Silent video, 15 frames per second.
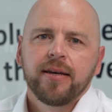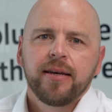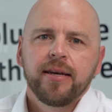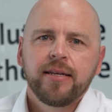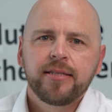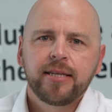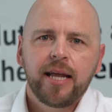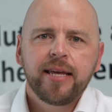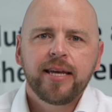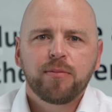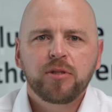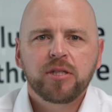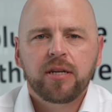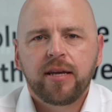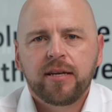
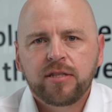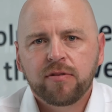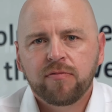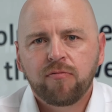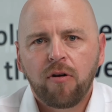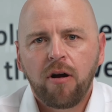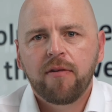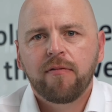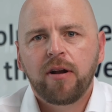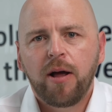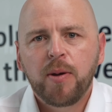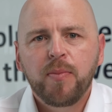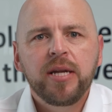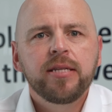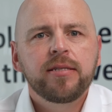Intelliam selects the right
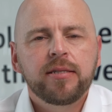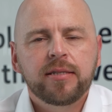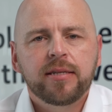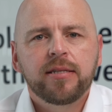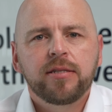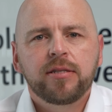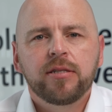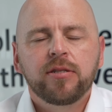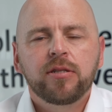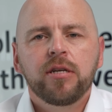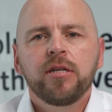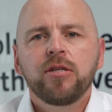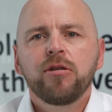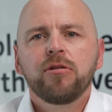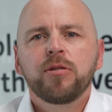reliability sensors
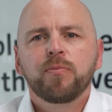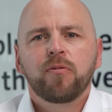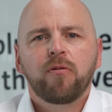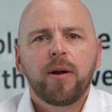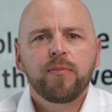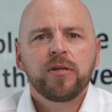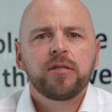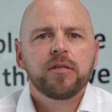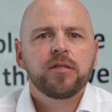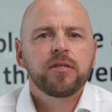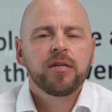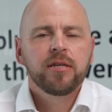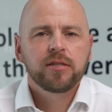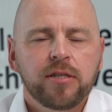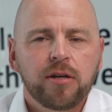and use parameters
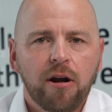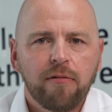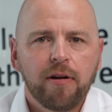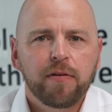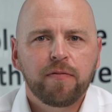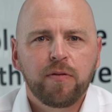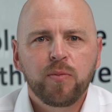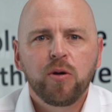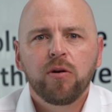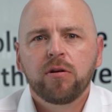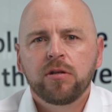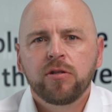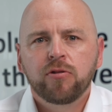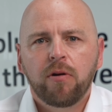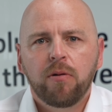direct from your
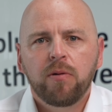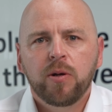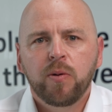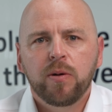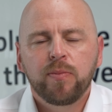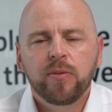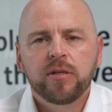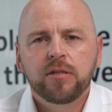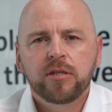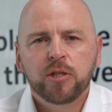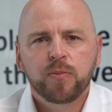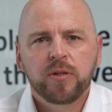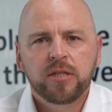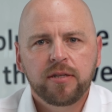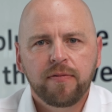control equipment to
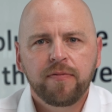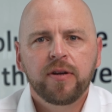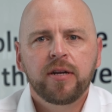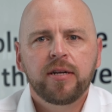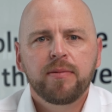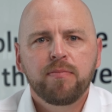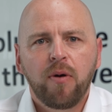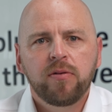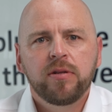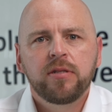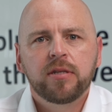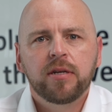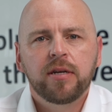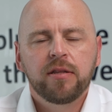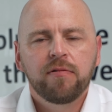specifically
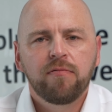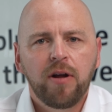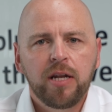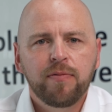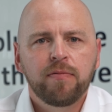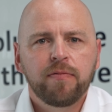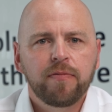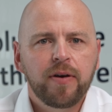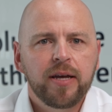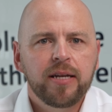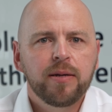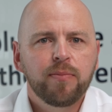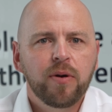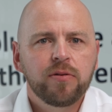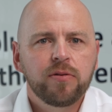monitor the relevant
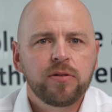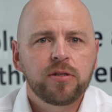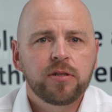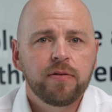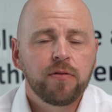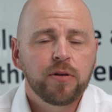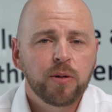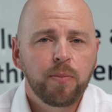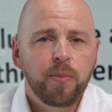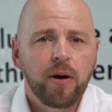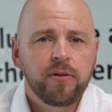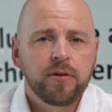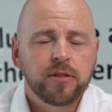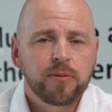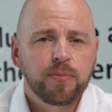failure modes of the
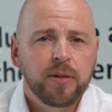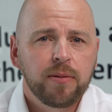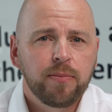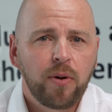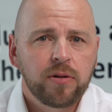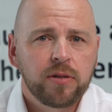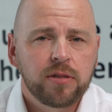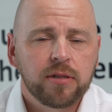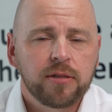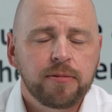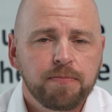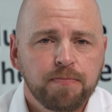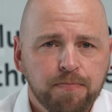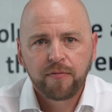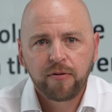components being monitored.
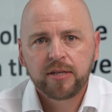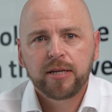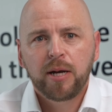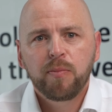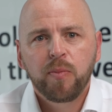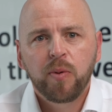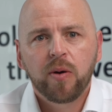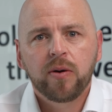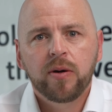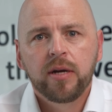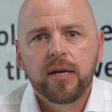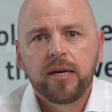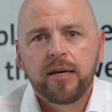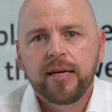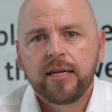For example,
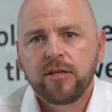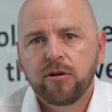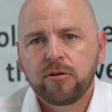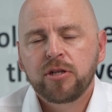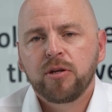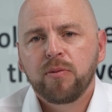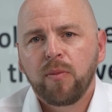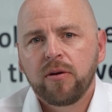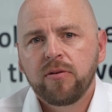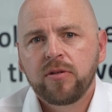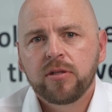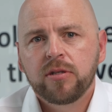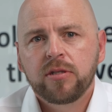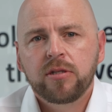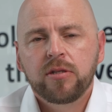induction
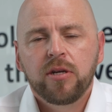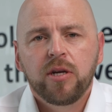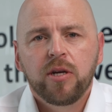motors,